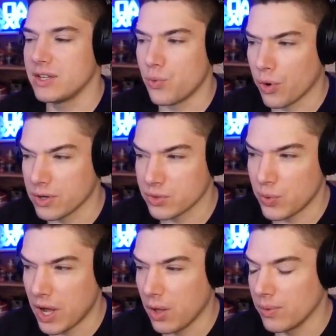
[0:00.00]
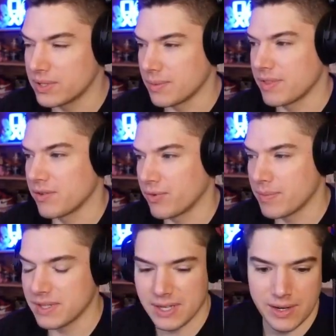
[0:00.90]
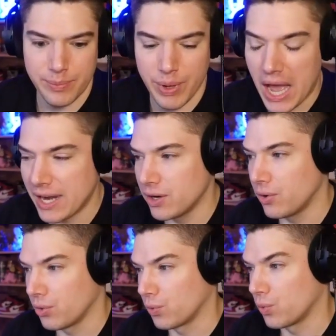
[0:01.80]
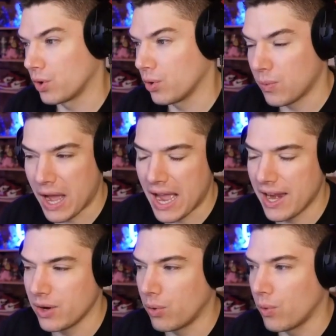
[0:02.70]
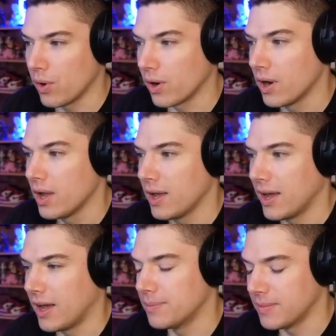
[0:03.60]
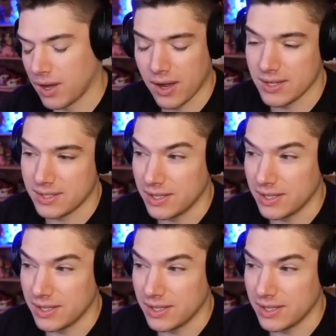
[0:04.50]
works well with something from the Tanabata or the Worldwide or um, honestly,